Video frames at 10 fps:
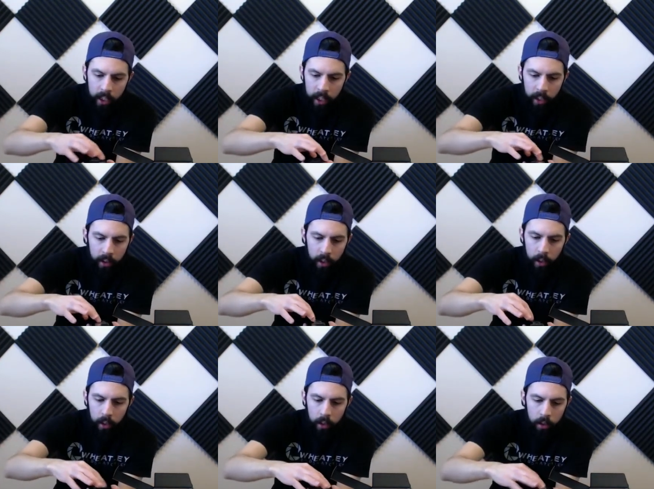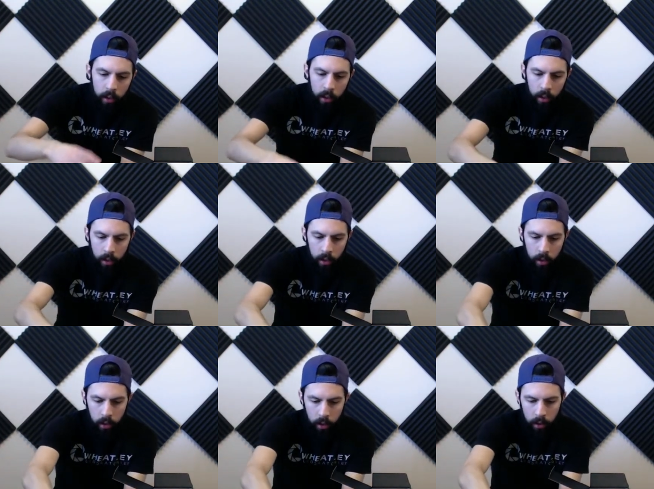You got the
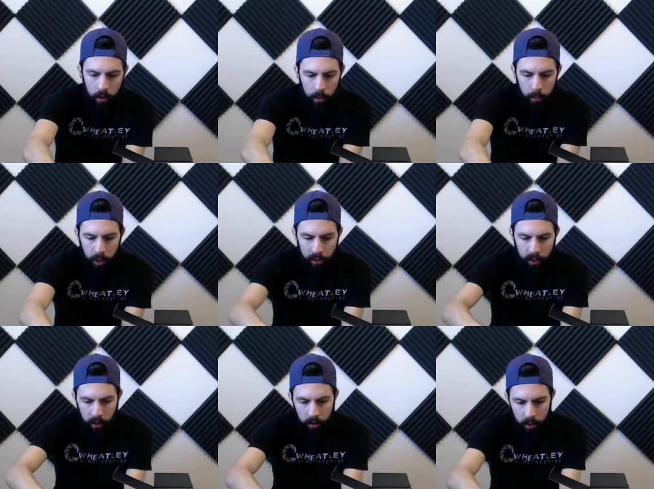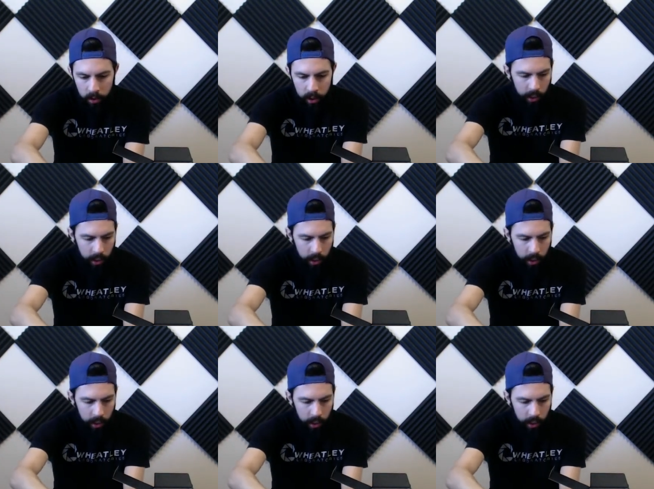processor just kind of